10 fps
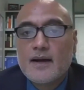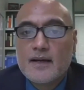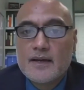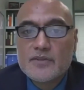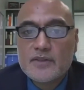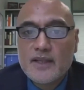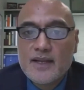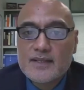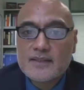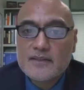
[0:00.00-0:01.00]
a country that
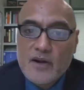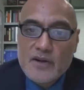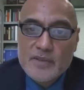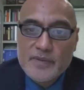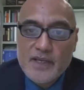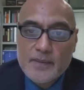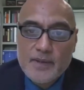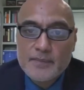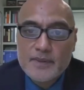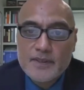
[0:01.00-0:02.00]
has a large PI
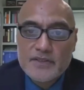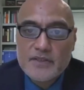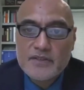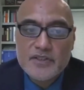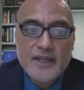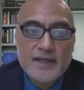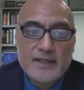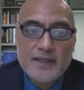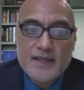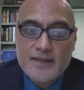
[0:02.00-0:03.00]
population,
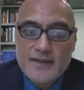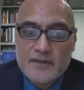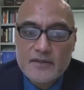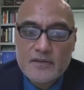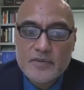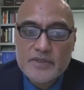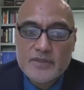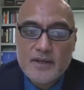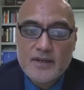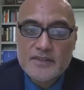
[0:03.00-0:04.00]
genetically identical with
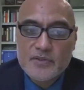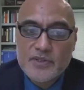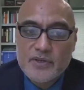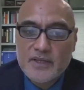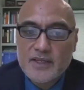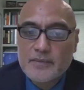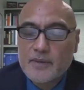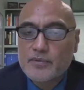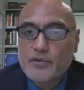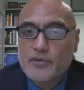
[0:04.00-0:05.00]
a
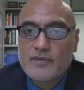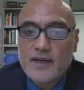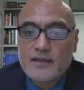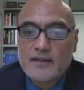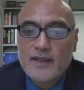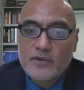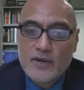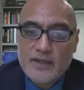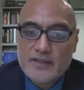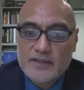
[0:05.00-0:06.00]
socioeconomic profile and
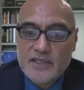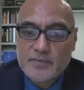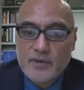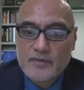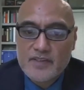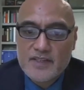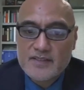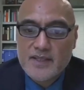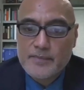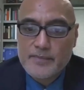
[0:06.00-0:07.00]
chronic disease
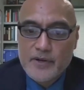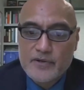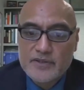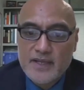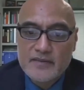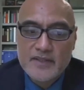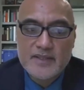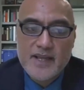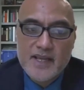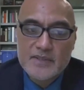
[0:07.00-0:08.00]
prevalence that mirrors that of the
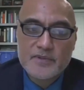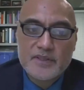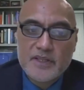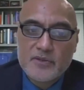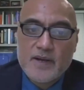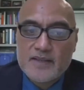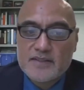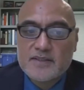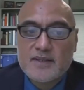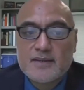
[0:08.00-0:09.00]
diaspora in the
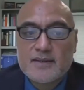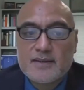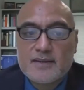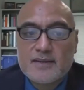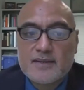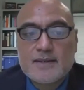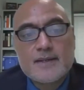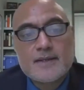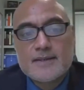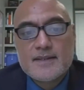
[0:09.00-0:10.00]
U.S.
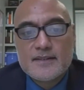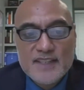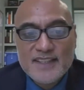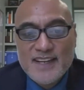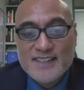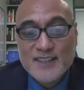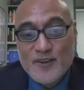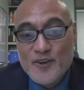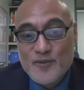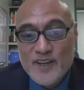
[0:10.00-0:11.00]
New Zealand has a
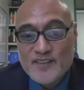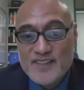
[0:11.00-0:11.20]
lower rate of